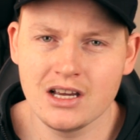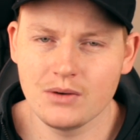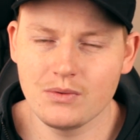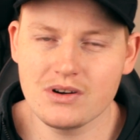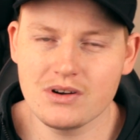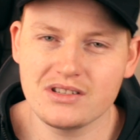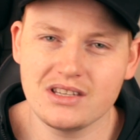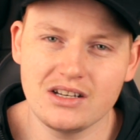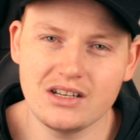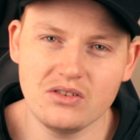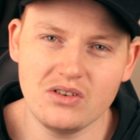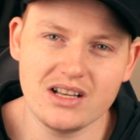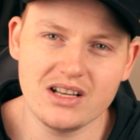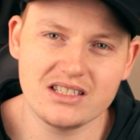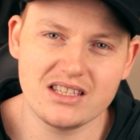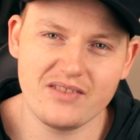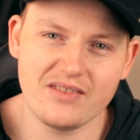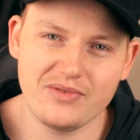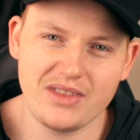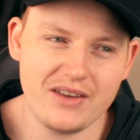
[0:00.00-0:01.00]
Whereas the
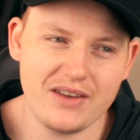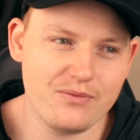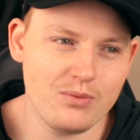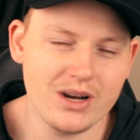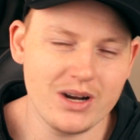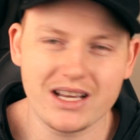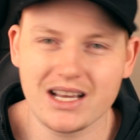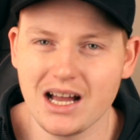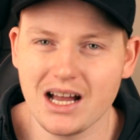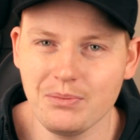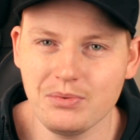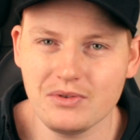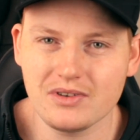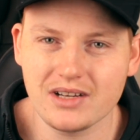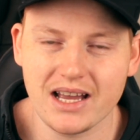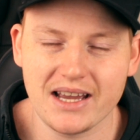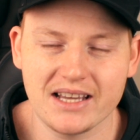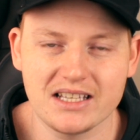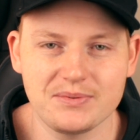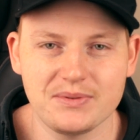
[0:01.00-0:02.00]
Knights, they've won a couple of
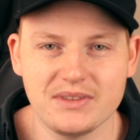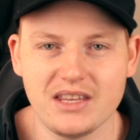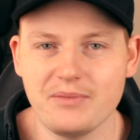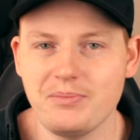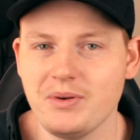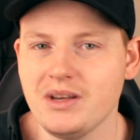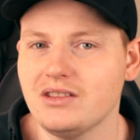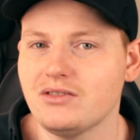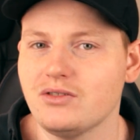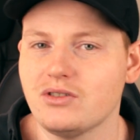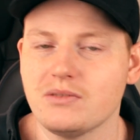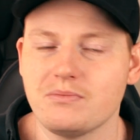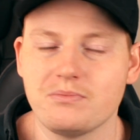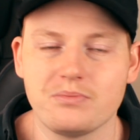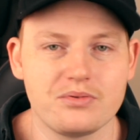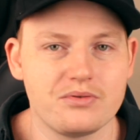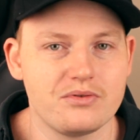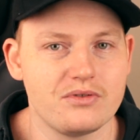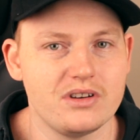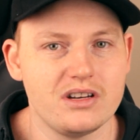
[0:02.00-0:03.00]
games, but they've been looking
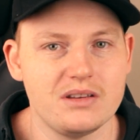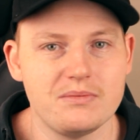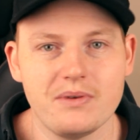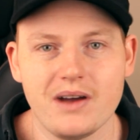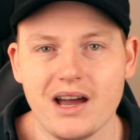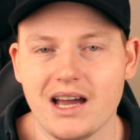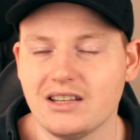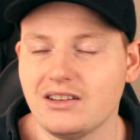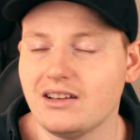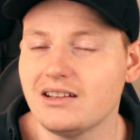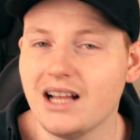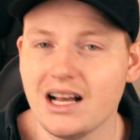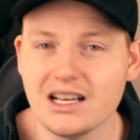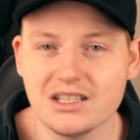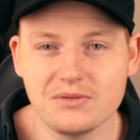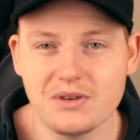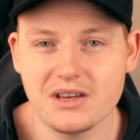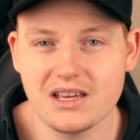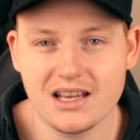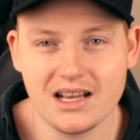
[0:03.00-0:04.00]
pretty bad. Like
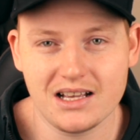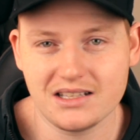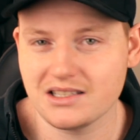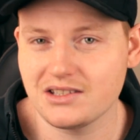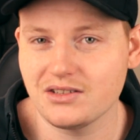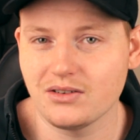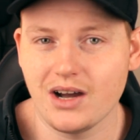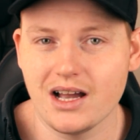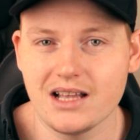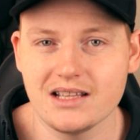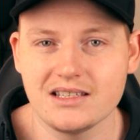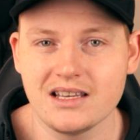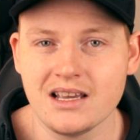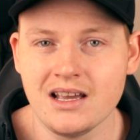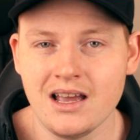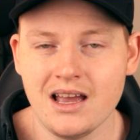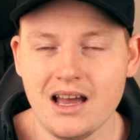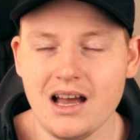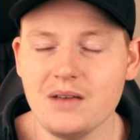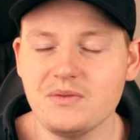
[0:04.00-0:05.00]
last week against the Titans,
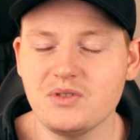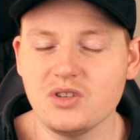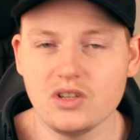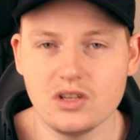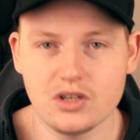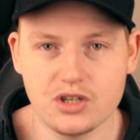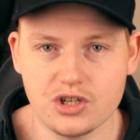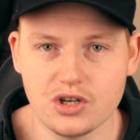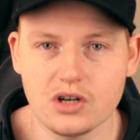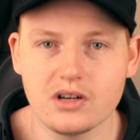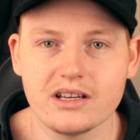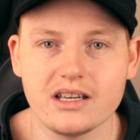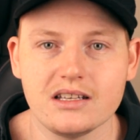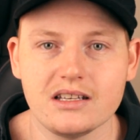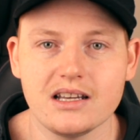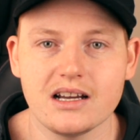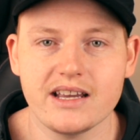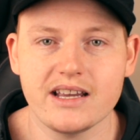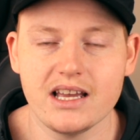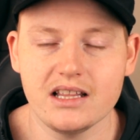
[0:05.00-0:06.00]
absolutely shocking.
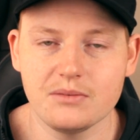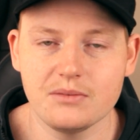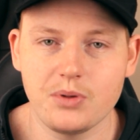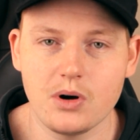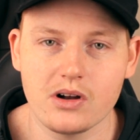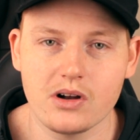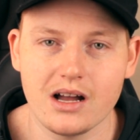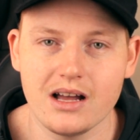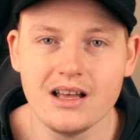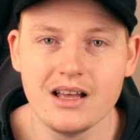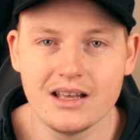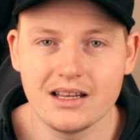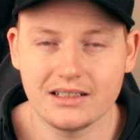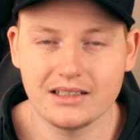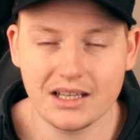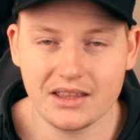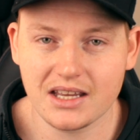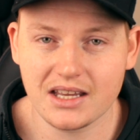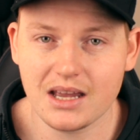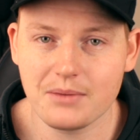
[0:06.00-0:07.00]
Now, Callum Ponga,
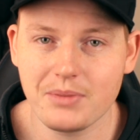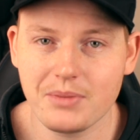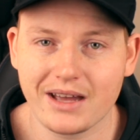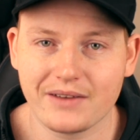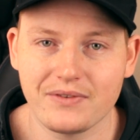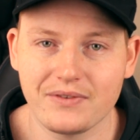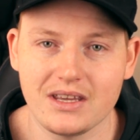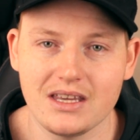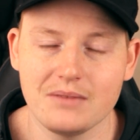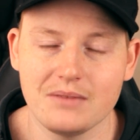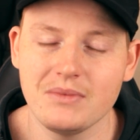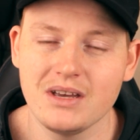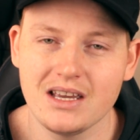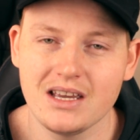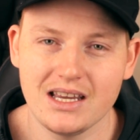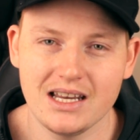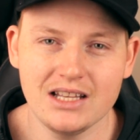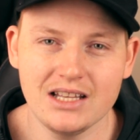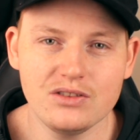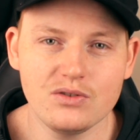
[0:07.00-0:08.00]
another game back for him.
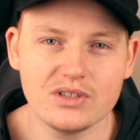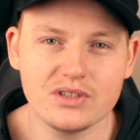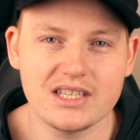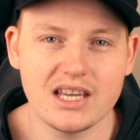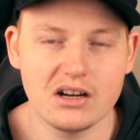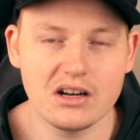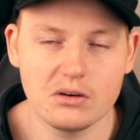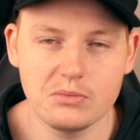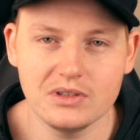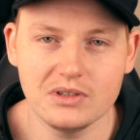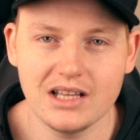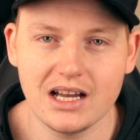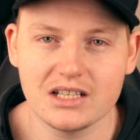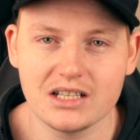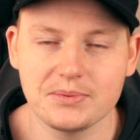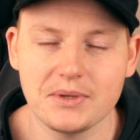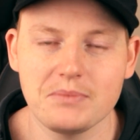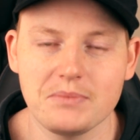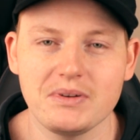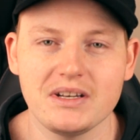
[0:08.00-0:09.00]
He didn't look terrible
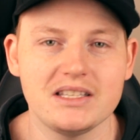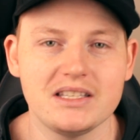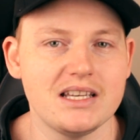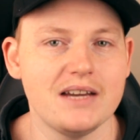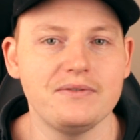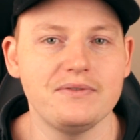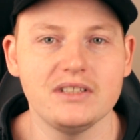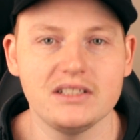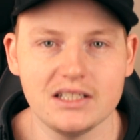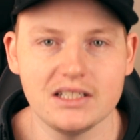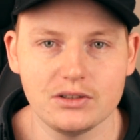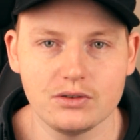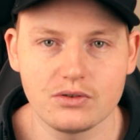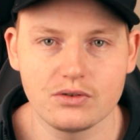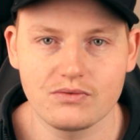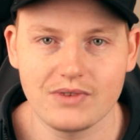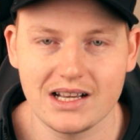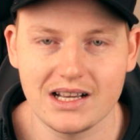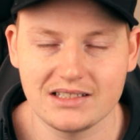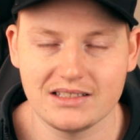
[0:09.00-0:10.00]
last week, but he definitely did
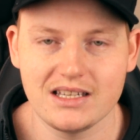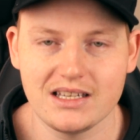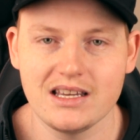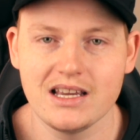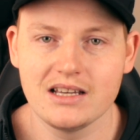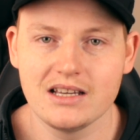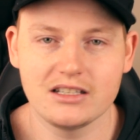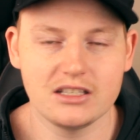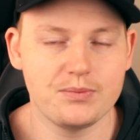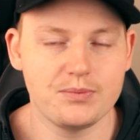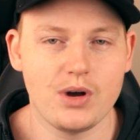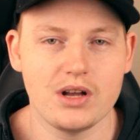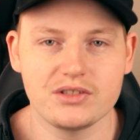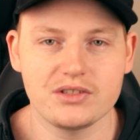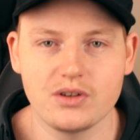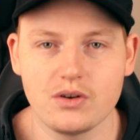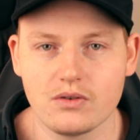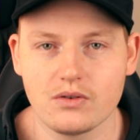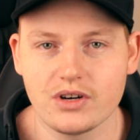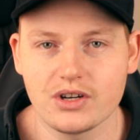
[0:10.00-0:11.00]
look rusty, despite
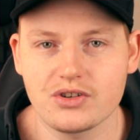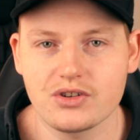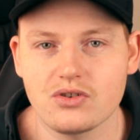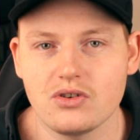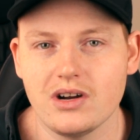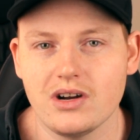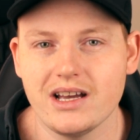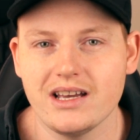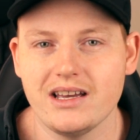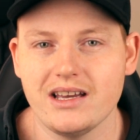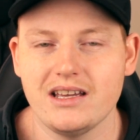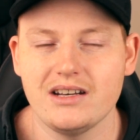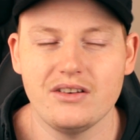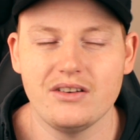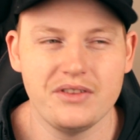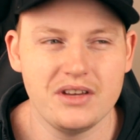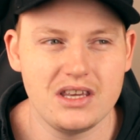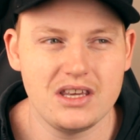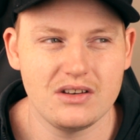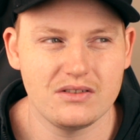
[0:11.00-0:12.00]
scoring a try, and I
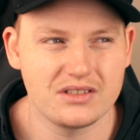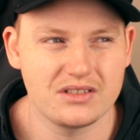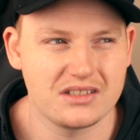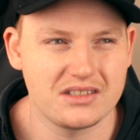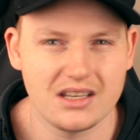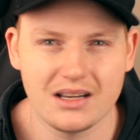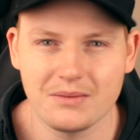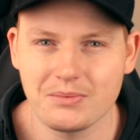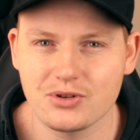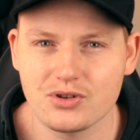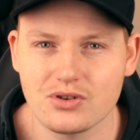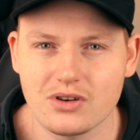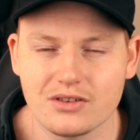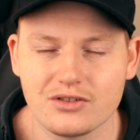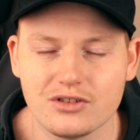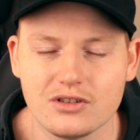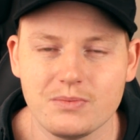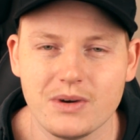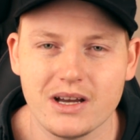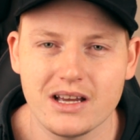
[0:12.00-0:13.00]
think he also set up a try
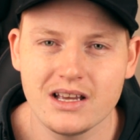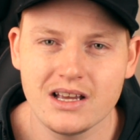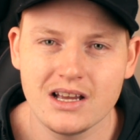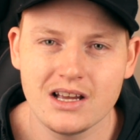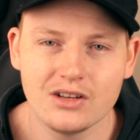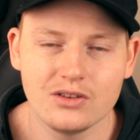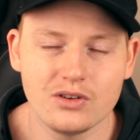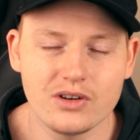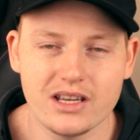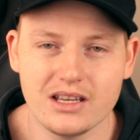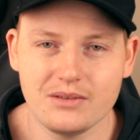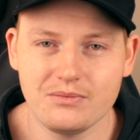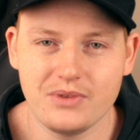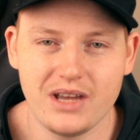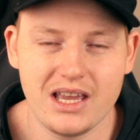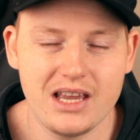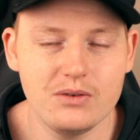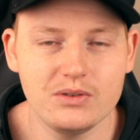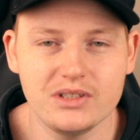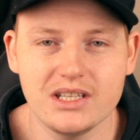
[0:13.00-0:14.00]
too. But
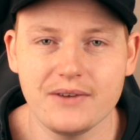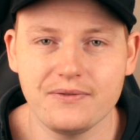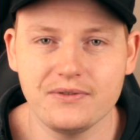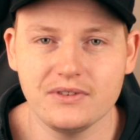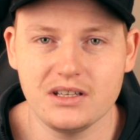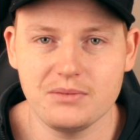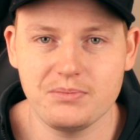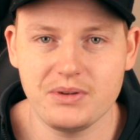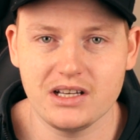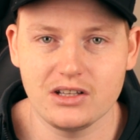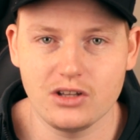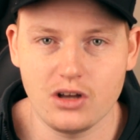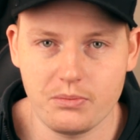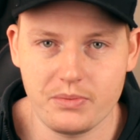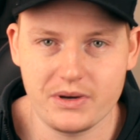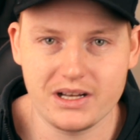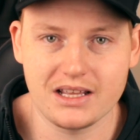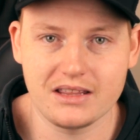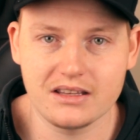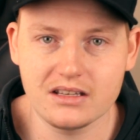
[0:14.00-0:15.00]
look, he will definitely be a lot
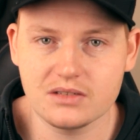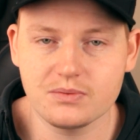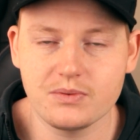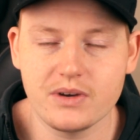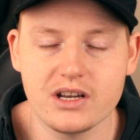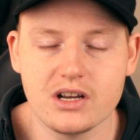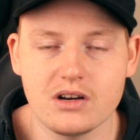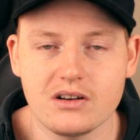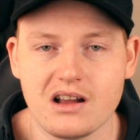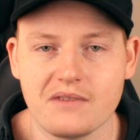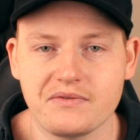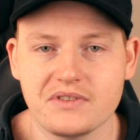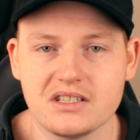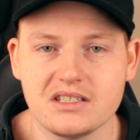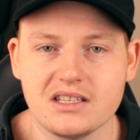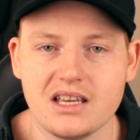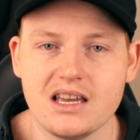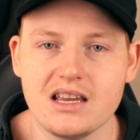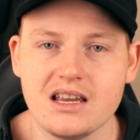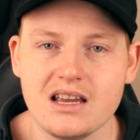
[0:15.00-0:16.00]
better this week, I'd have to
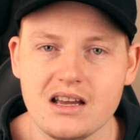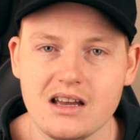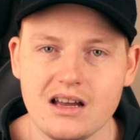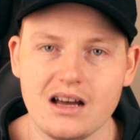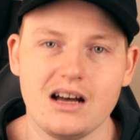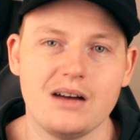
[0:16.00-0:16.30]
say.